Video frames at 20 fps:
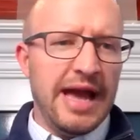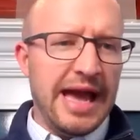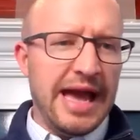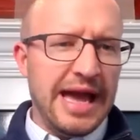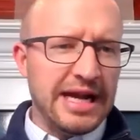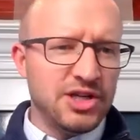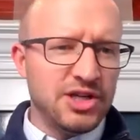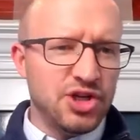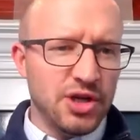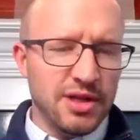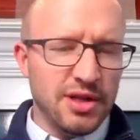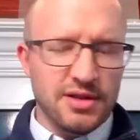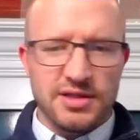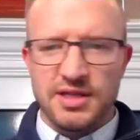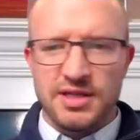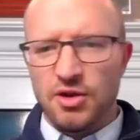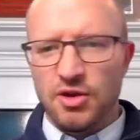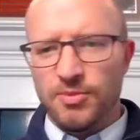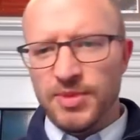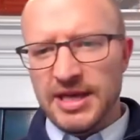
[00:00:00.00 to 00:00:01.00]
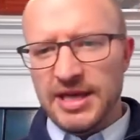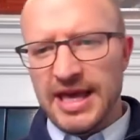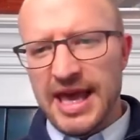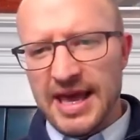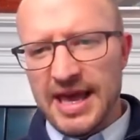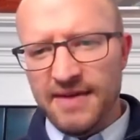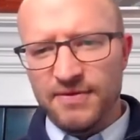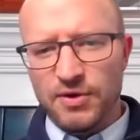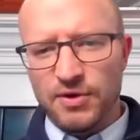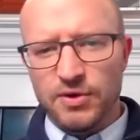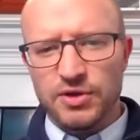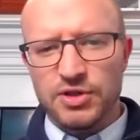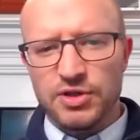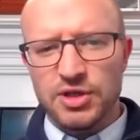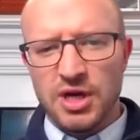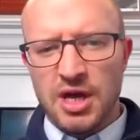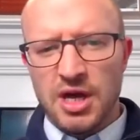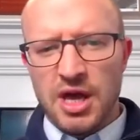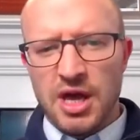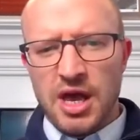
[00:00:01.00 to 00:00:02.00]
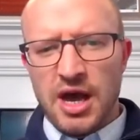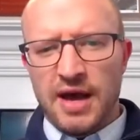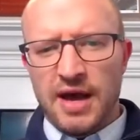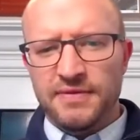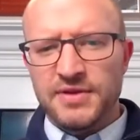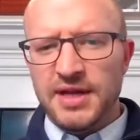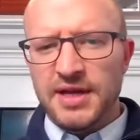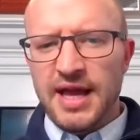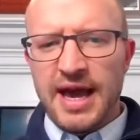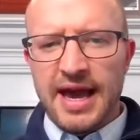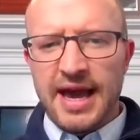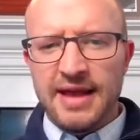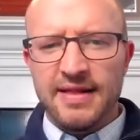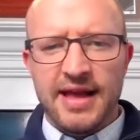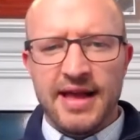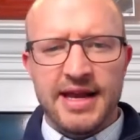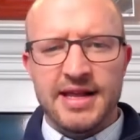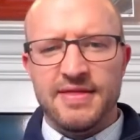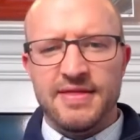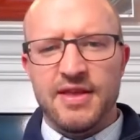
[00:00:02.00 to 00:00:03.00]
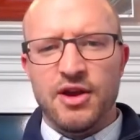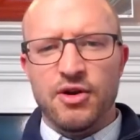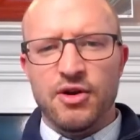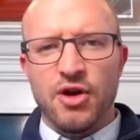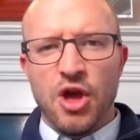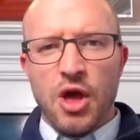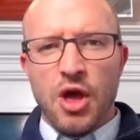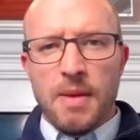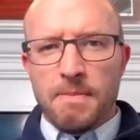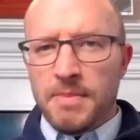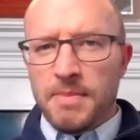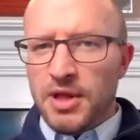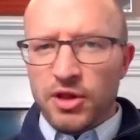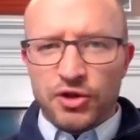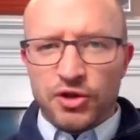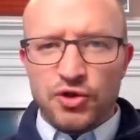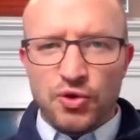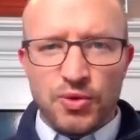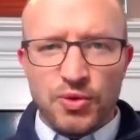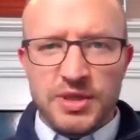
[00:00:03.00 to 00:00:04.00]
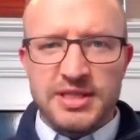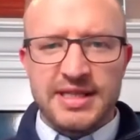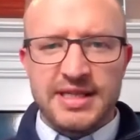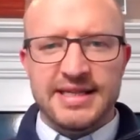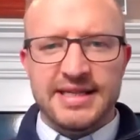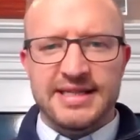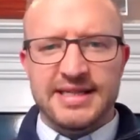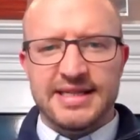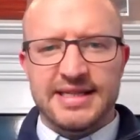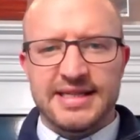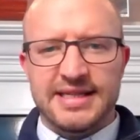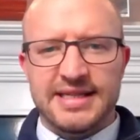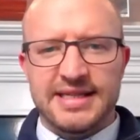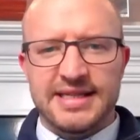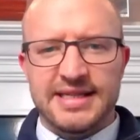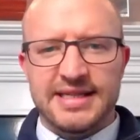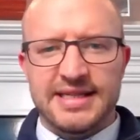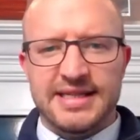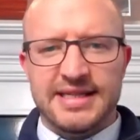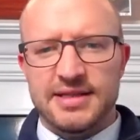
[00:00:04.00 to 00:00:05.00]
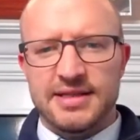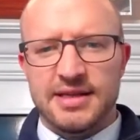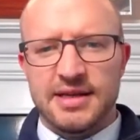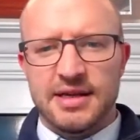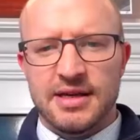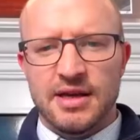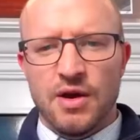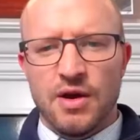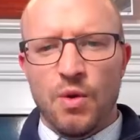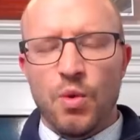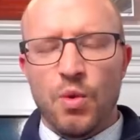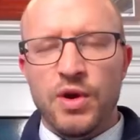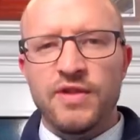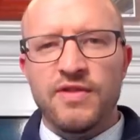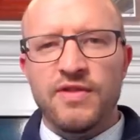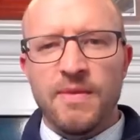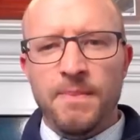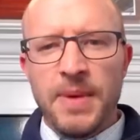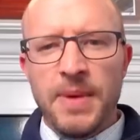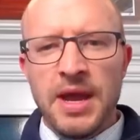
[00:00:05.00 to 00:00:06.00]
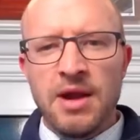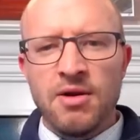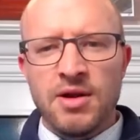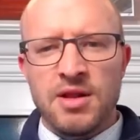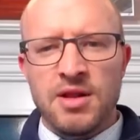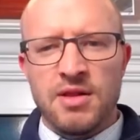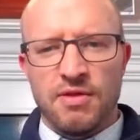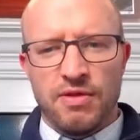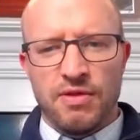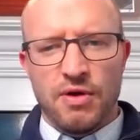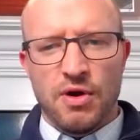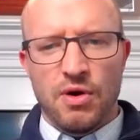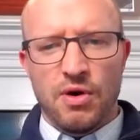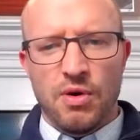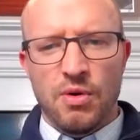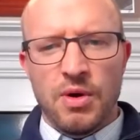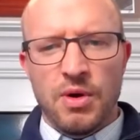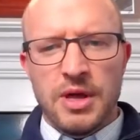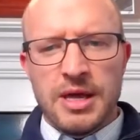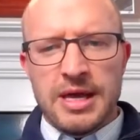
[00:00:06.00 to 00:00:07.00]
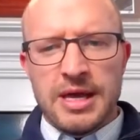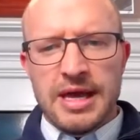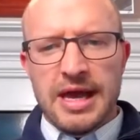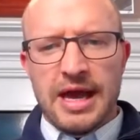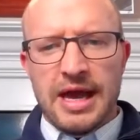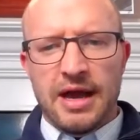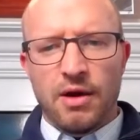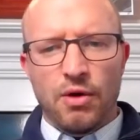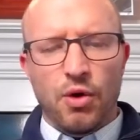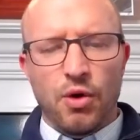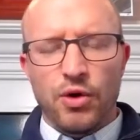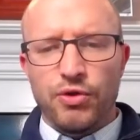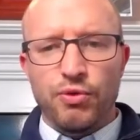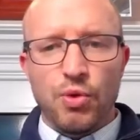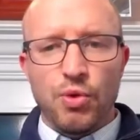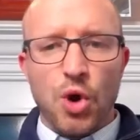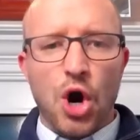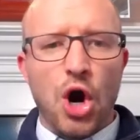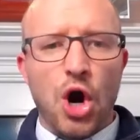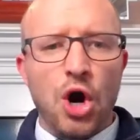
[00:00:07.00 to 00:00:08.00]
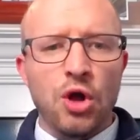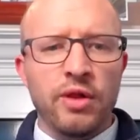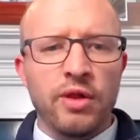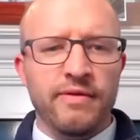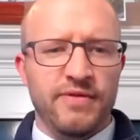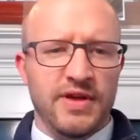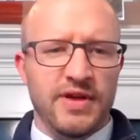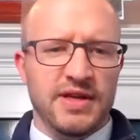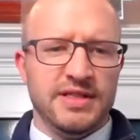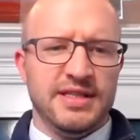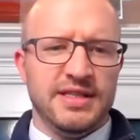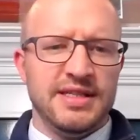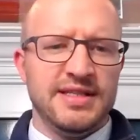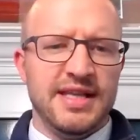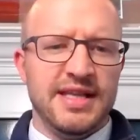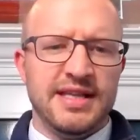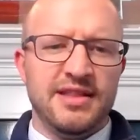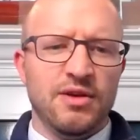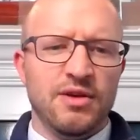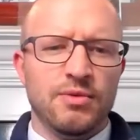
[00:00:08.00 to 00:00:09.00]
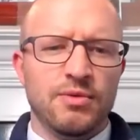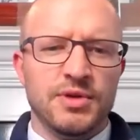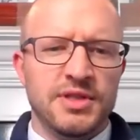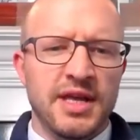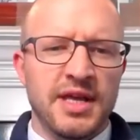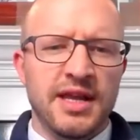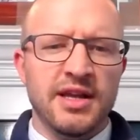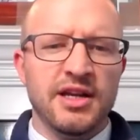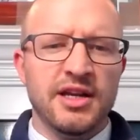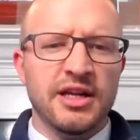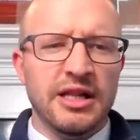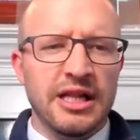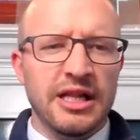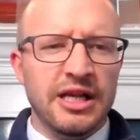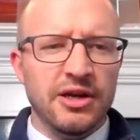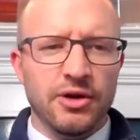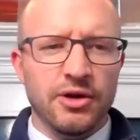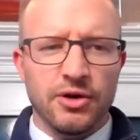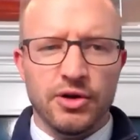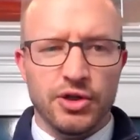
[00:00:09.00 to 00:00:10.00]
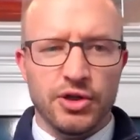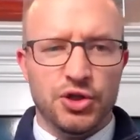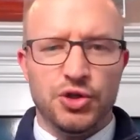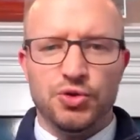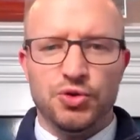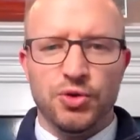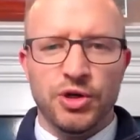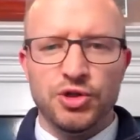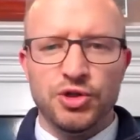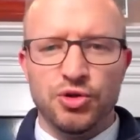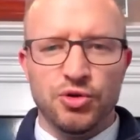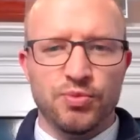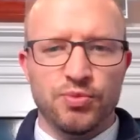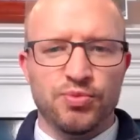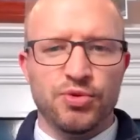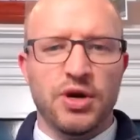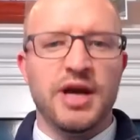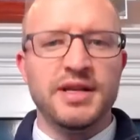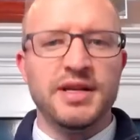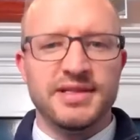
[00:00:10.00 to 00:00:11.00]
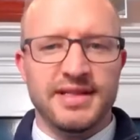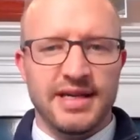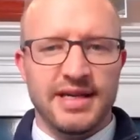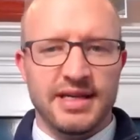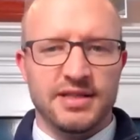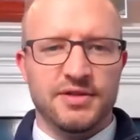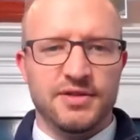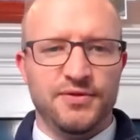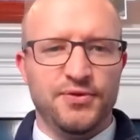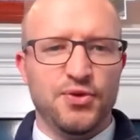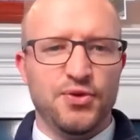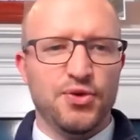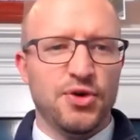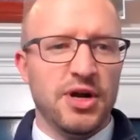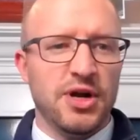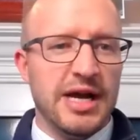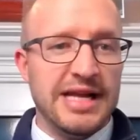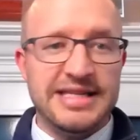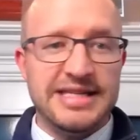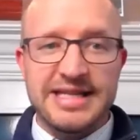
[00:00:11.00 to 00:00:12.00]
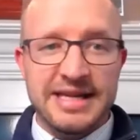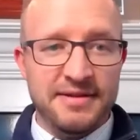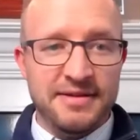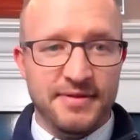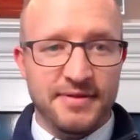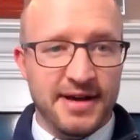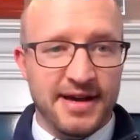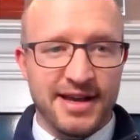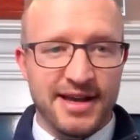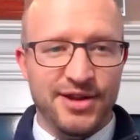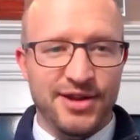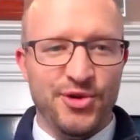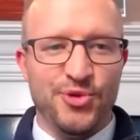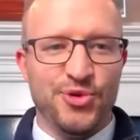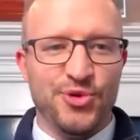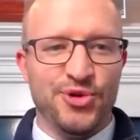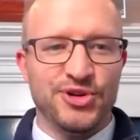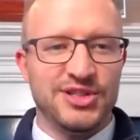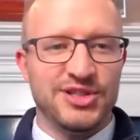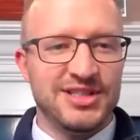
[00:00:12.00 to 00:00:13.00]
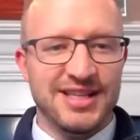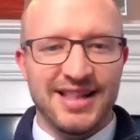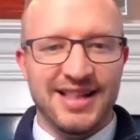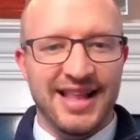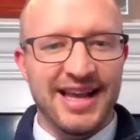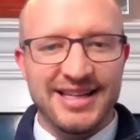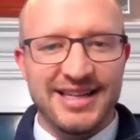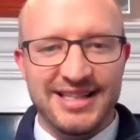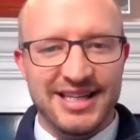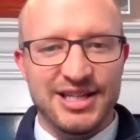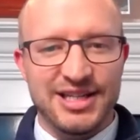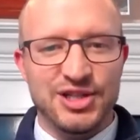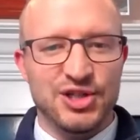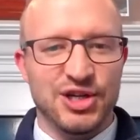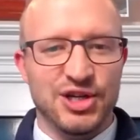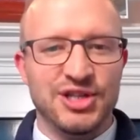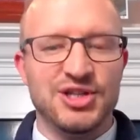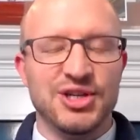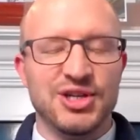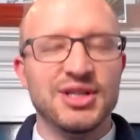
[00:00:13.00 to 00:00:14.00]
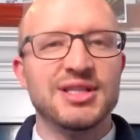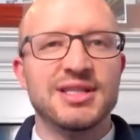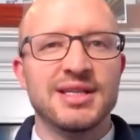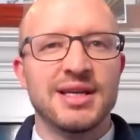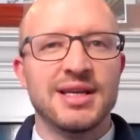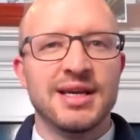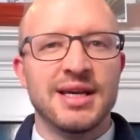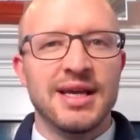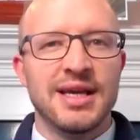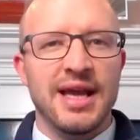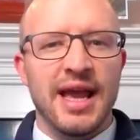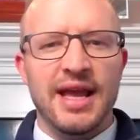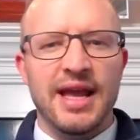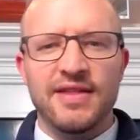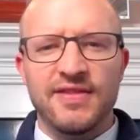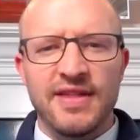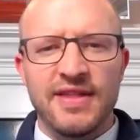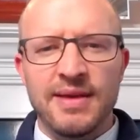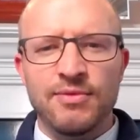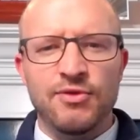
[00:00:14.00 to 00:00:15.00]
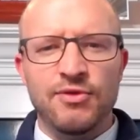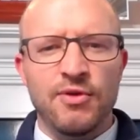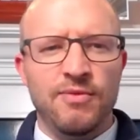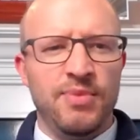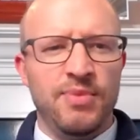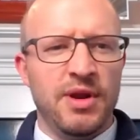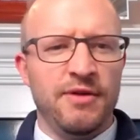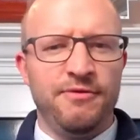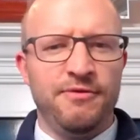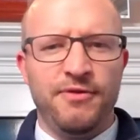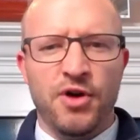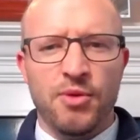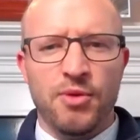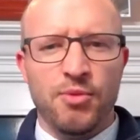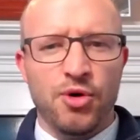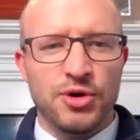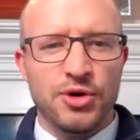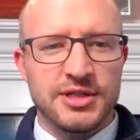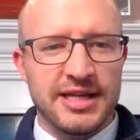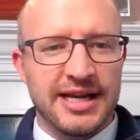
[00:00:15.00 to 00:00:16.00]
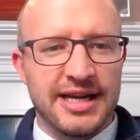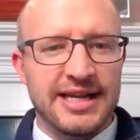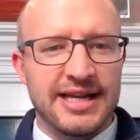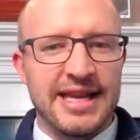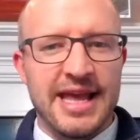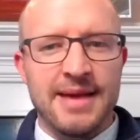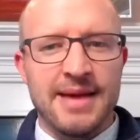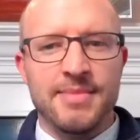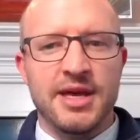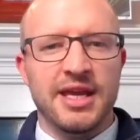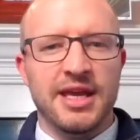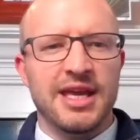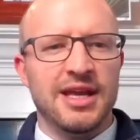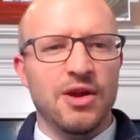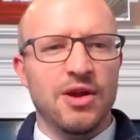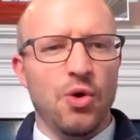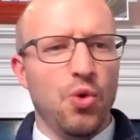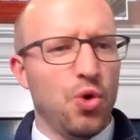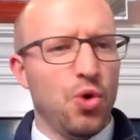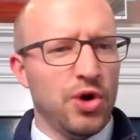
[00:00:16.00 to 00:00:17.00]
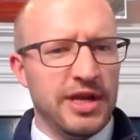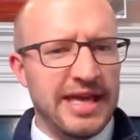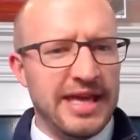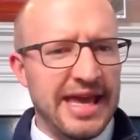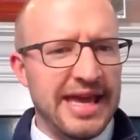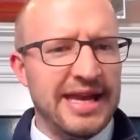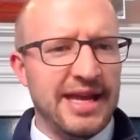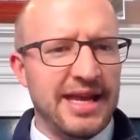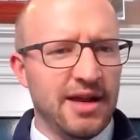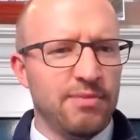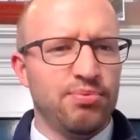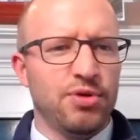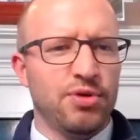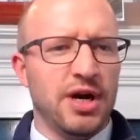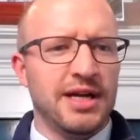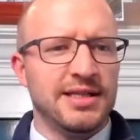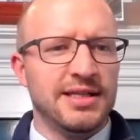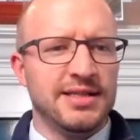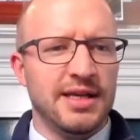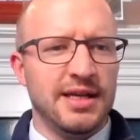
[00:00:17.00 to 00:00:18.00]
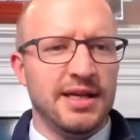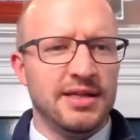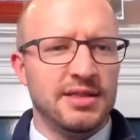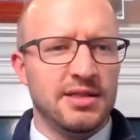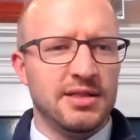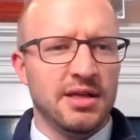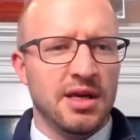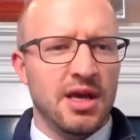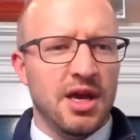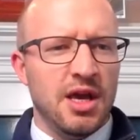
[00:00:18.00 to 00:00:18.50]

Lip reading: actions and their behaviors, often highlighting their militaristic success. What is apparent, though, or through all of this, is that there was not a clear, structured process for identifying or selecting judges. It seems to have been a far more dynamic and organic process.